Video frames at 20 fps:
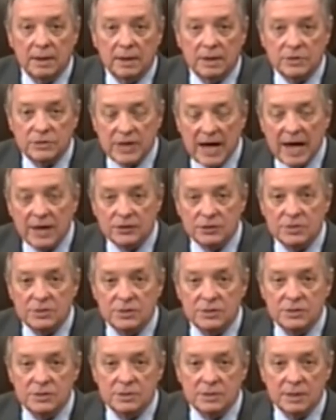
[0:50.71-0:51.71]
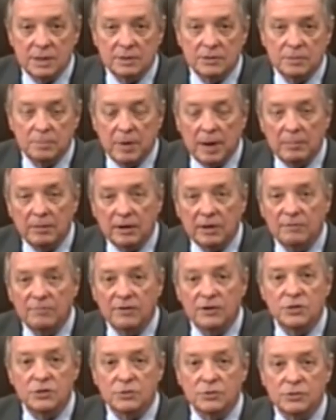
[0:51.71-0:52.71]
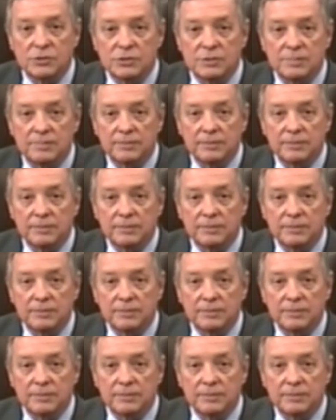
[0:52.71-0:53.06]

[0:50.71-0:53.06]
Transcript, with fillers: its actions, and to public officials.